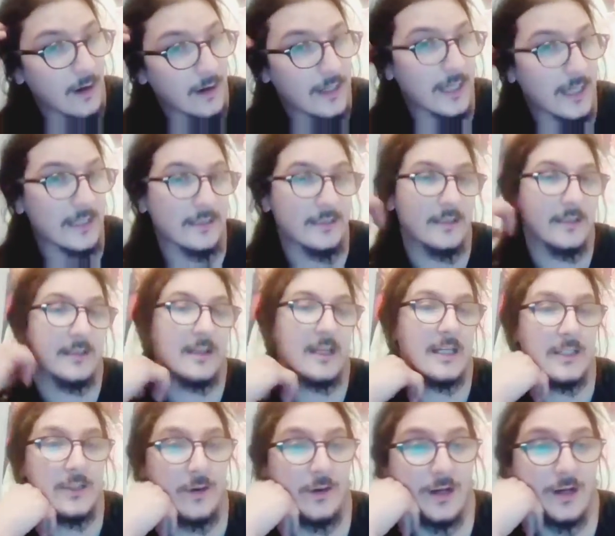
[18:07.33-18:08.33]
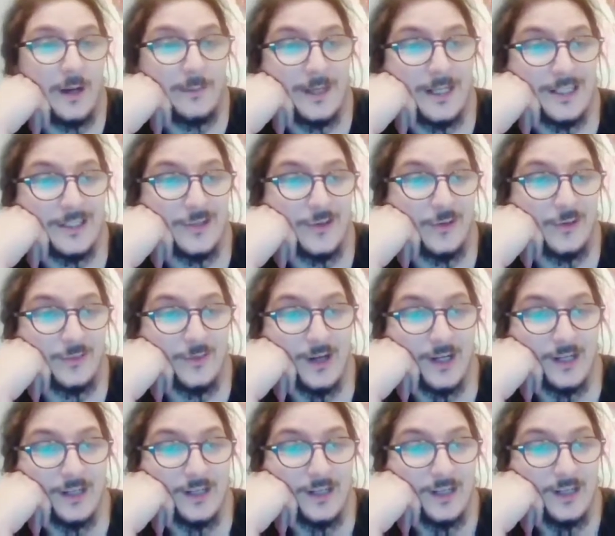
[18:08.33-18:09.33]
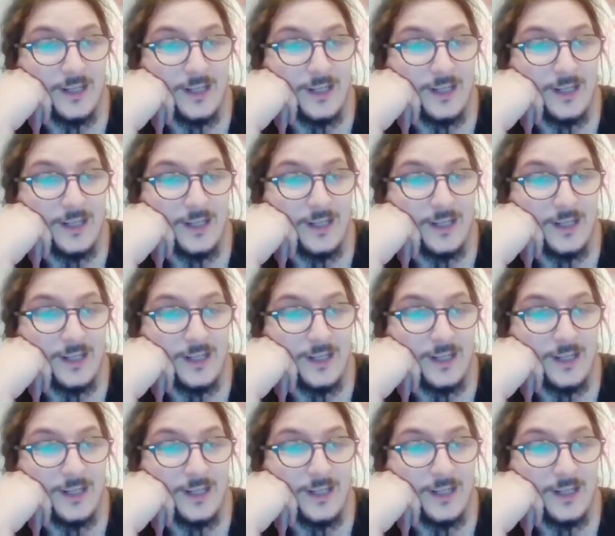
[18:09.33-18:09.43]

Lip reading: Marquez is going up against Jordan Wright.